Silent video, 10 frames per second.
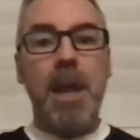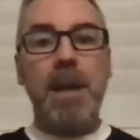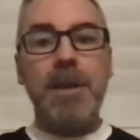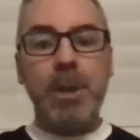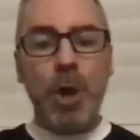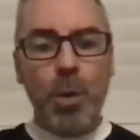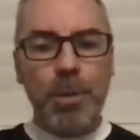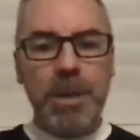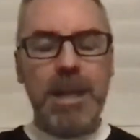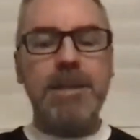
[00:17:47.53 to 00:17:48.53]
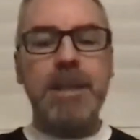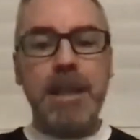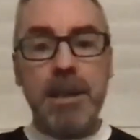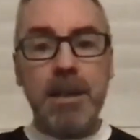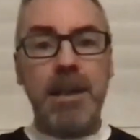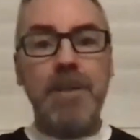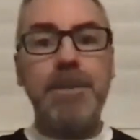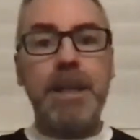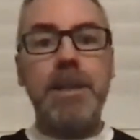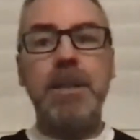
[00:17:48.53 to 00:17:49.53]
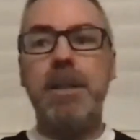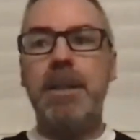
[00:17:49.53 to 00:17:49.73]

and they're all eating, living,